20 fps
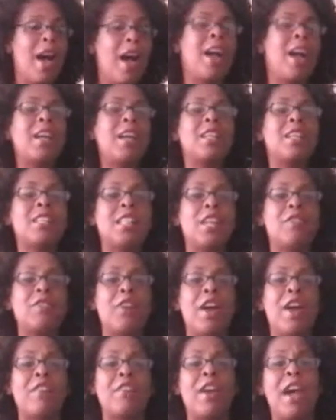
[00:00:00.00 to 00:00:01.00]
I could have said
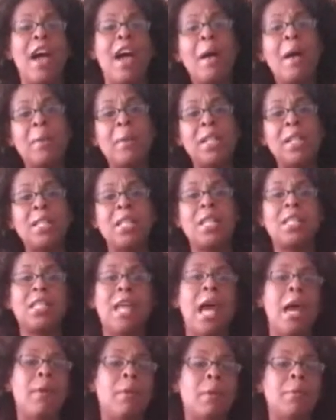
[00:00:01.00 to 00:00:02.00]
forever, I want to
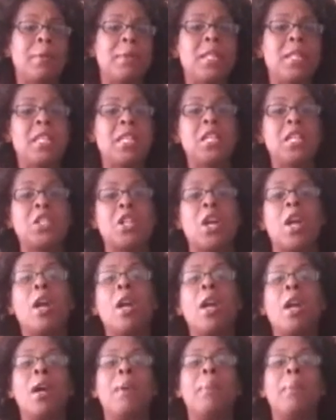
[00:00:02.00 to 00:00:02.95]
teach, I want to be a teacher,